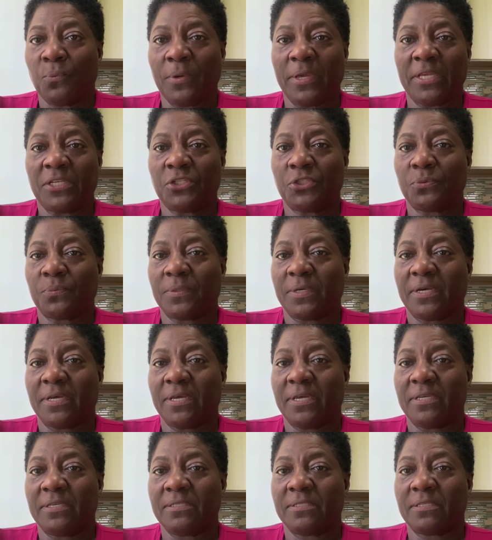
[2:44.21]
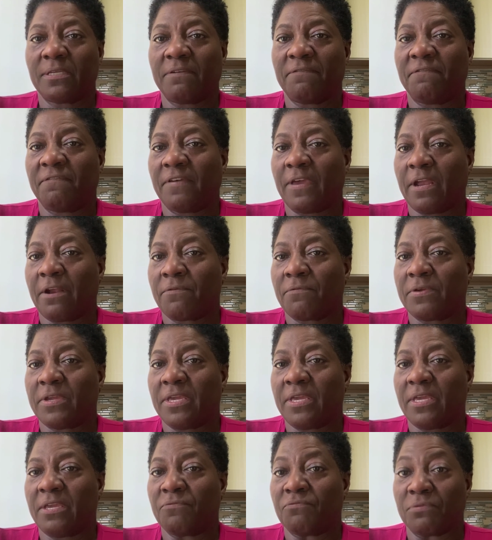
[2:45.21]
which was a
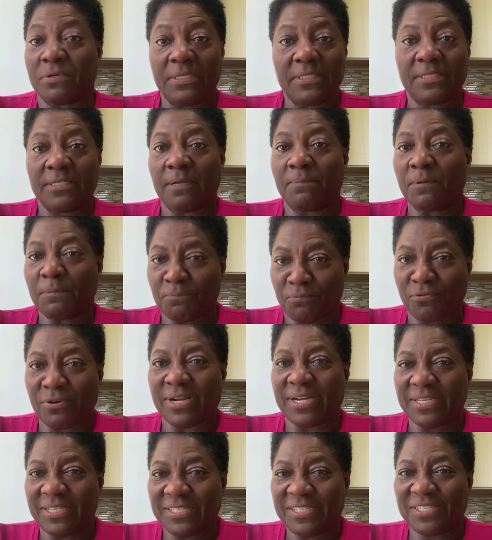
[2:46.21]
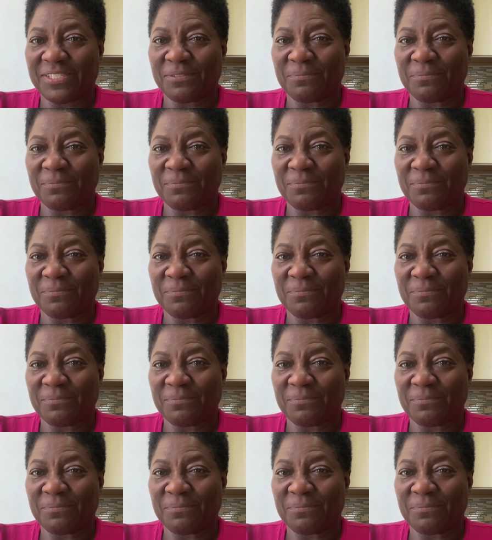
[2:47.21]
very reasonable price